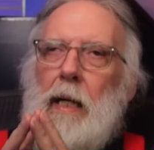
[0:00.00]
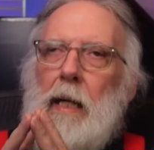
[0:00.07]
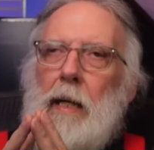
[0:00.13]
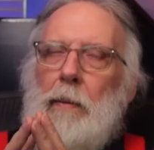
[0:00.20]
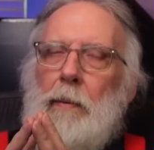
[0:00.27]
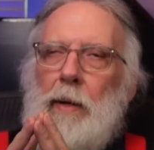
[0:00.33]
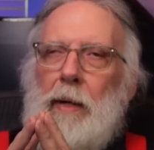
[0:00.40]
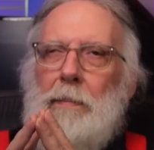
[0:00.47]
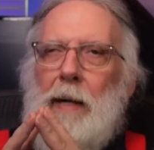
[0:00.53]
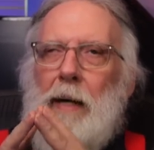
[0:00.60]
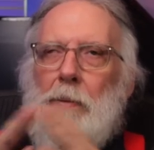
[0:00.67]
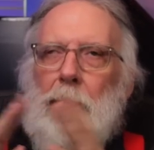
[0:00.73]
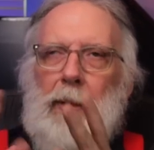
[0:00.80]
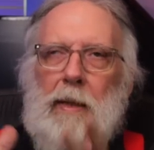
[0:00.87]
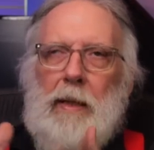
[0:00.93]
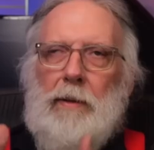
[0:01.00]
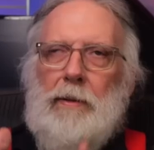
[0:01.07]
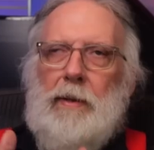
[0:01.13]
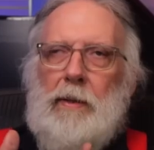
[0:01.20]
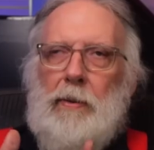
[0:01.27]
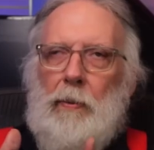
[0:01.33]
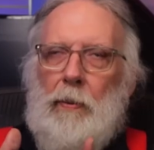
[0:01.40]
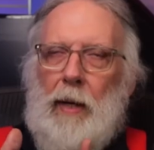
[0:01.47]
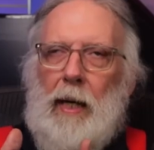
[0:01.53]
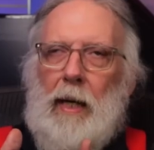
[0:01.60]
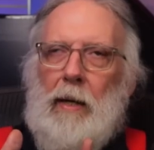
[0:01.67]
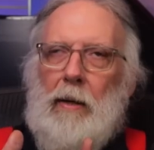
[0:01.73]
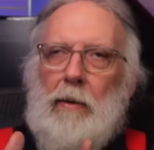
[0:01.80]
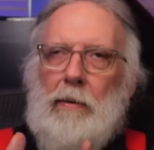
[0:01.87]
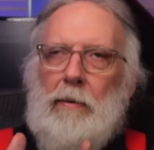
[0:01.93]
what about Windows
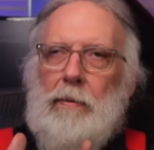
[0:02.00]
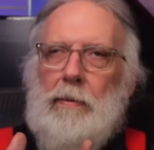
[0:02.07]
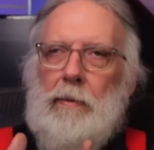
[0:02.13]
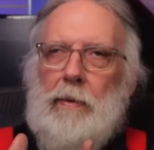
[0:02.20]
12?